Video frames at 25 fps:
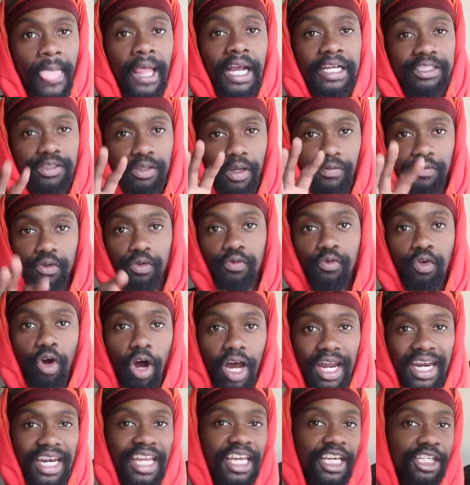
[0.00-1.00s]
So if you've
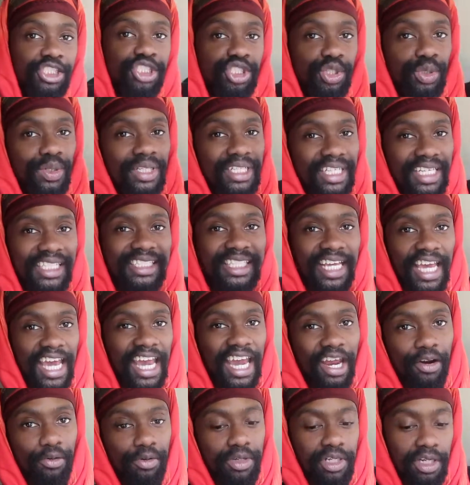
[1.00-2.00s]
got an issue in this
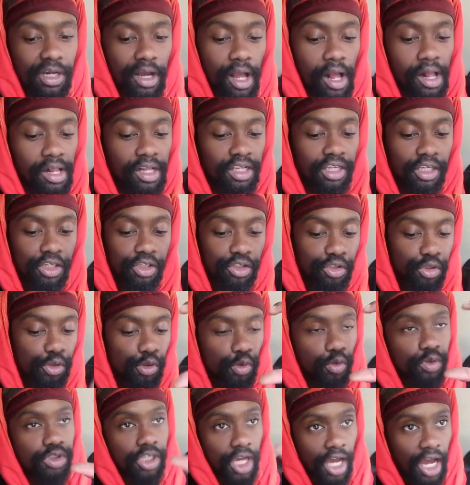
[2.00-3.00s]
area,
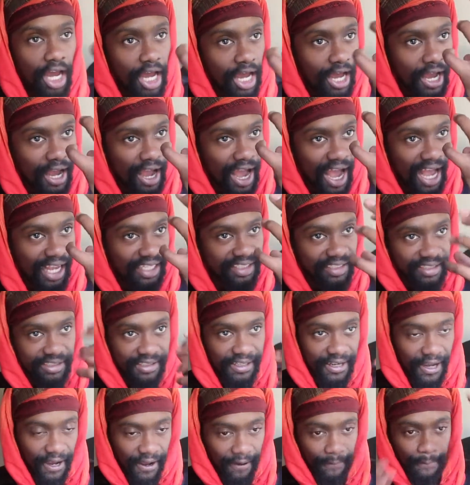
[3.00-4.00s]
use her as
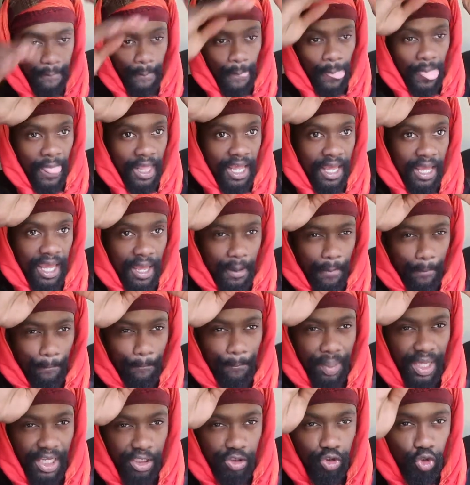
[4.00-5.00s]
the
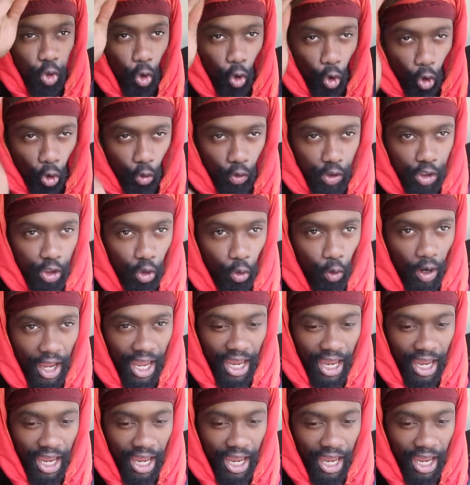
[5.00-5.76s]
pictorial